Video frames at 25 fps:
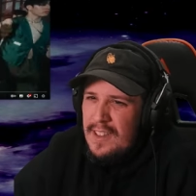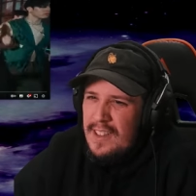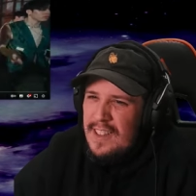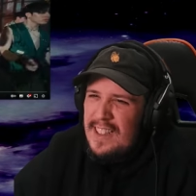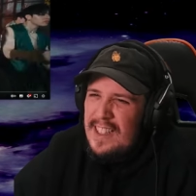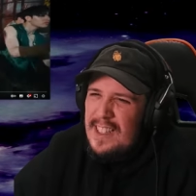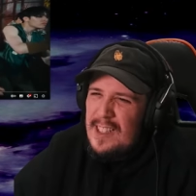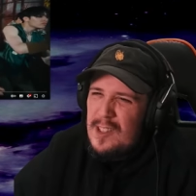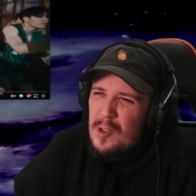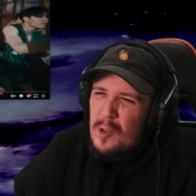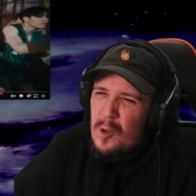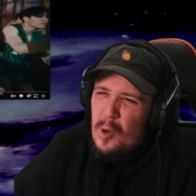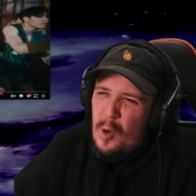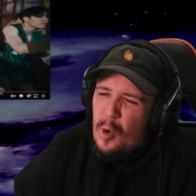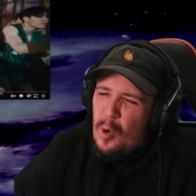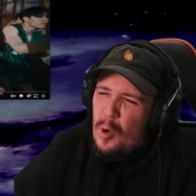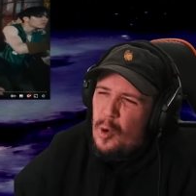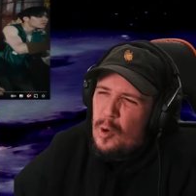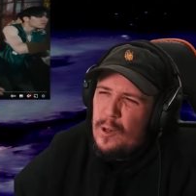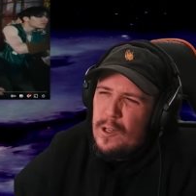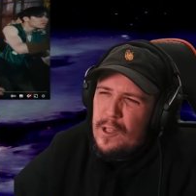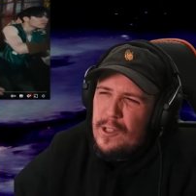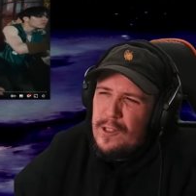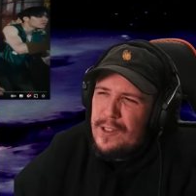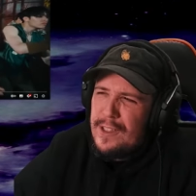This
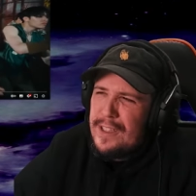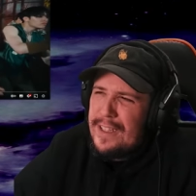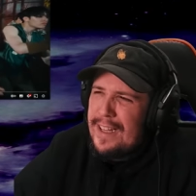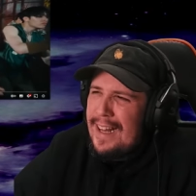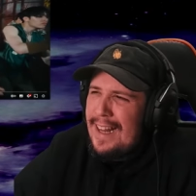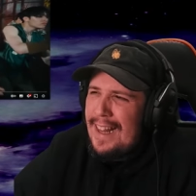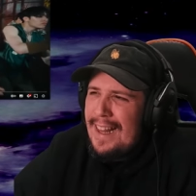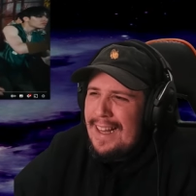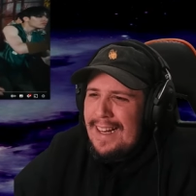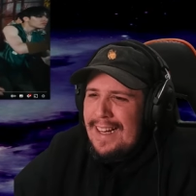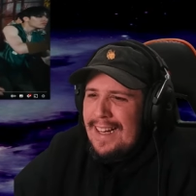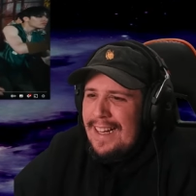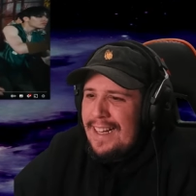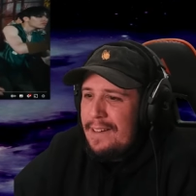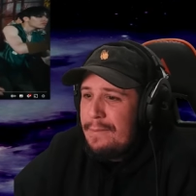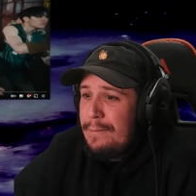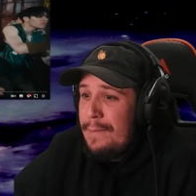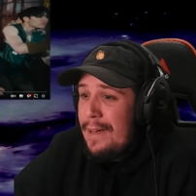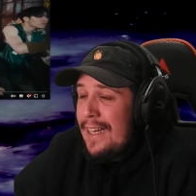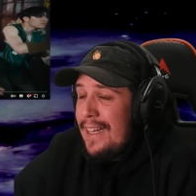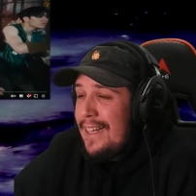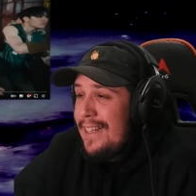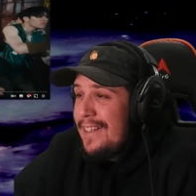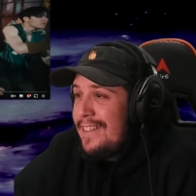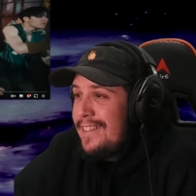choreo is clean,
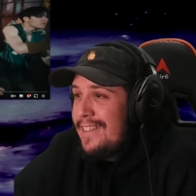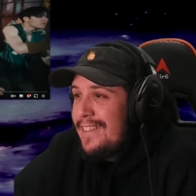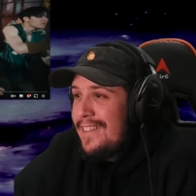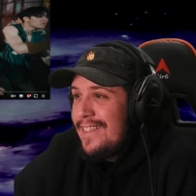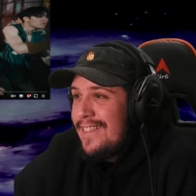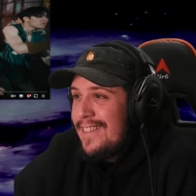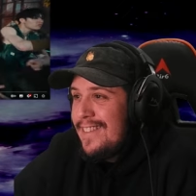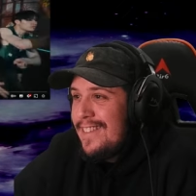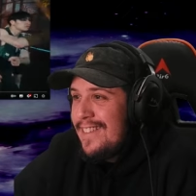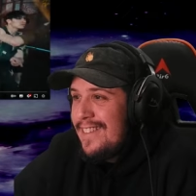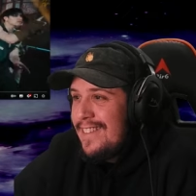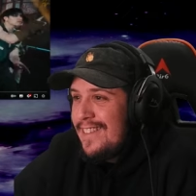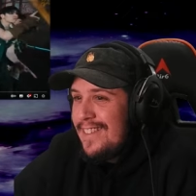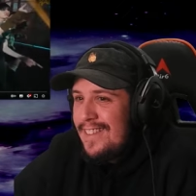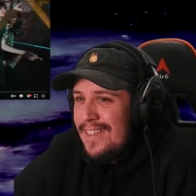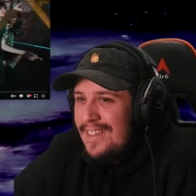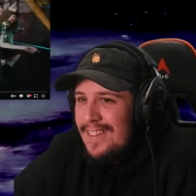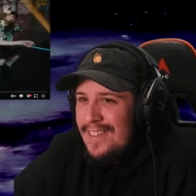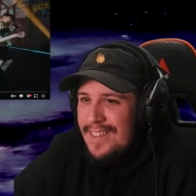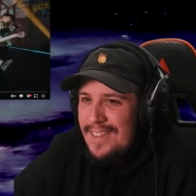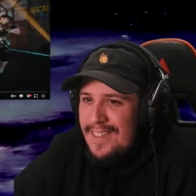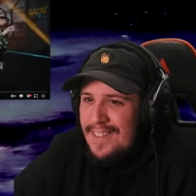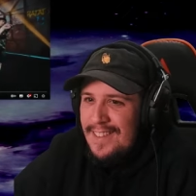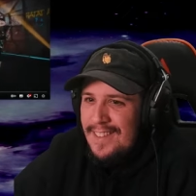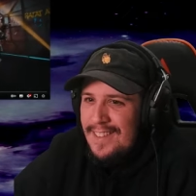man. Ooh, I
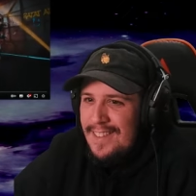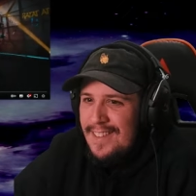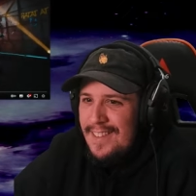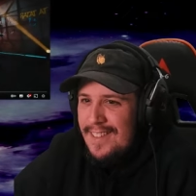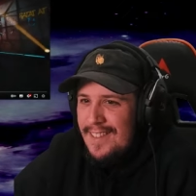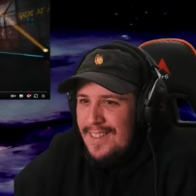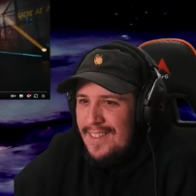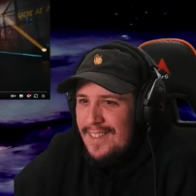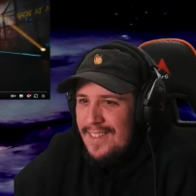like that.